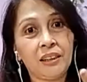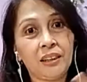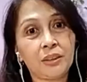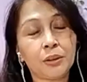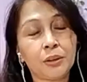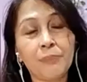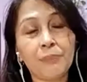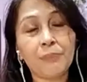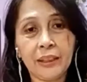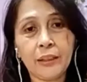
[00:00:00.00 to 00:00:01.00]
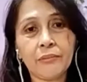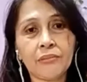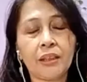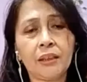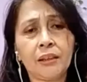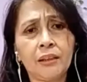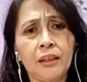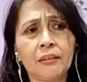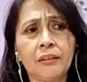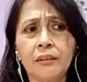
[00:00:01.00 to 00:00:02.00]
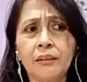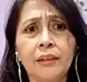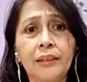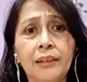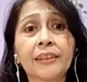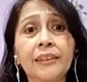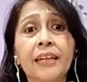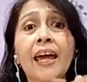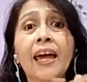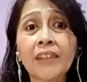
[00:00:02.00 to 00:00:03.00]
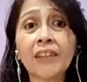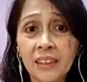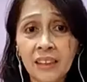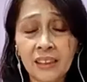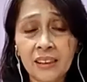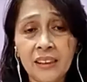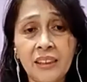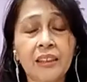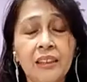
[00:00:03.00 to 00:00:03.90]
So we believe in that there is a heavenly healing,